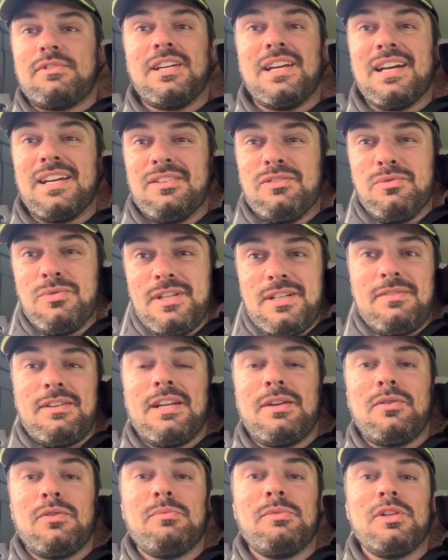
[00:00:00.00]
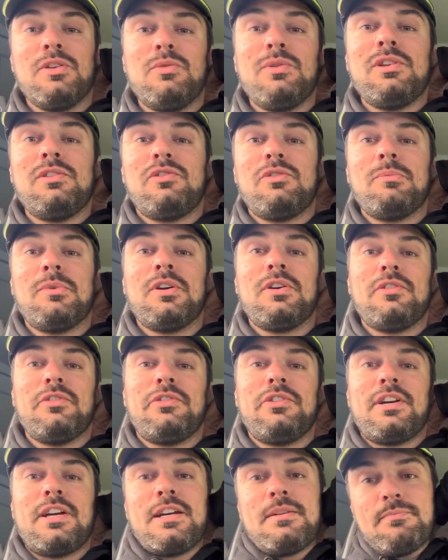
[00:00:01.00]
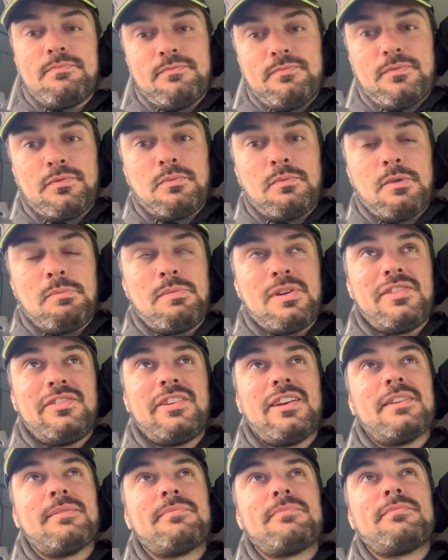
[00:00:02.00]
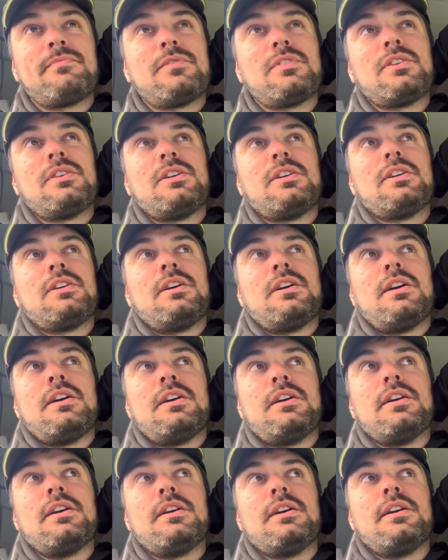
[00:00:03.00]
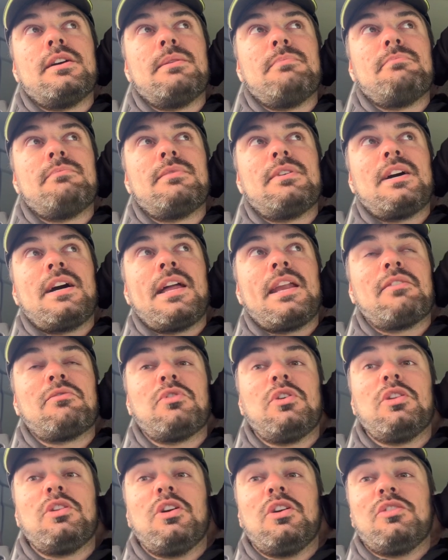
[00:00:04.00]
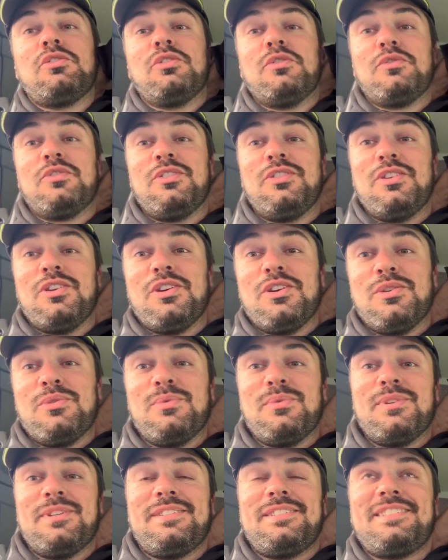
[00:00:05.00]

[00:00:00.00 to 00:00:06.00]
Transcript: Can't do it. I want to be doing something all the time. I'll be busy. Um, and I've got a lot of stuff to do.